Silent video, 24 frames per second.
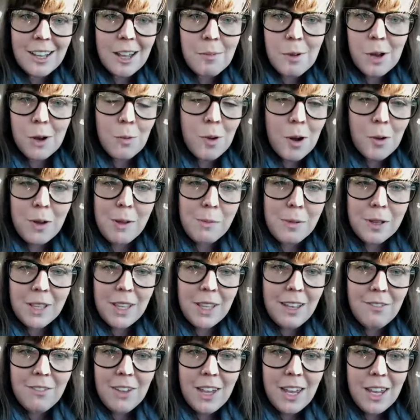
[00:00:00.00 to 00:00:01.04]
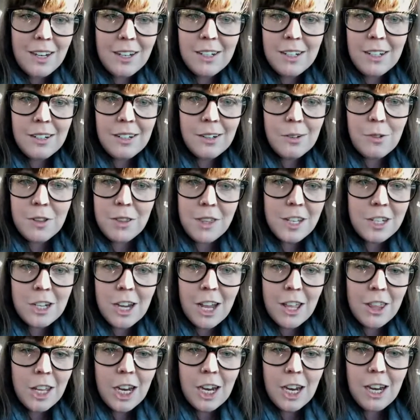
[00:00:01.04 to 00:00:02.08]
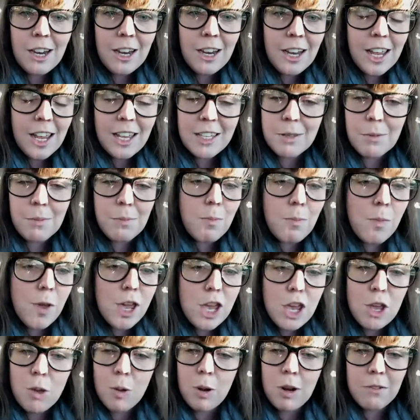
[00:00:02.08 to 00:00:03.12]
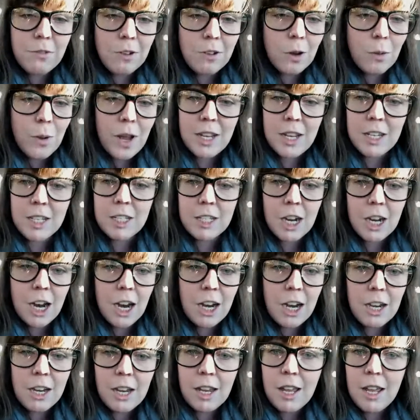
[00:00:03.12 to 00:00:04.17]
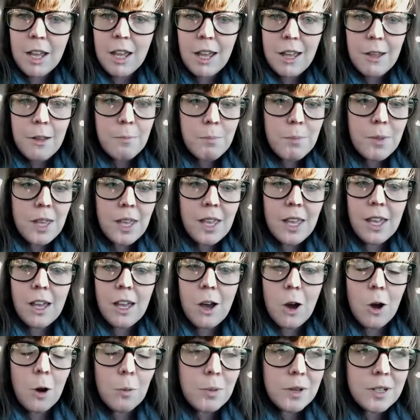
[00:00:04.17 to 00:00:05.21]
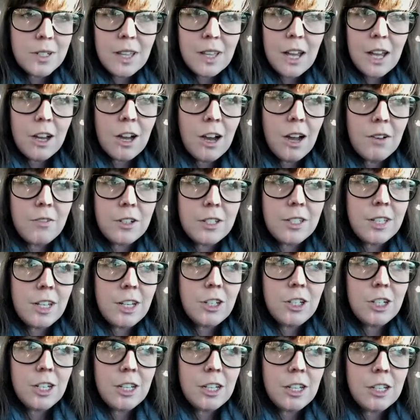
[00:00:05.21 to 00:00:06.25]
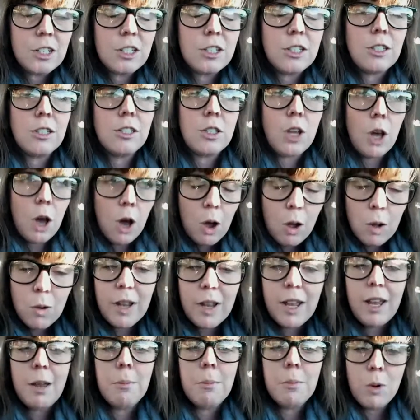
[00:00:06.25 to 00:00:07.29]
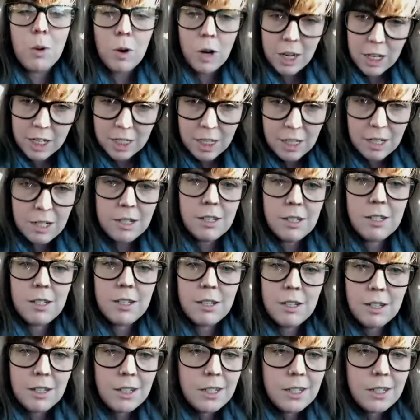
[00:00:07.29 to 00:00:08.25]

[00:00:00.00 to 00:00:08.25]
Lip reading: about what we believe in with each other is a beautiful way to start. Being open to that conversation is so important.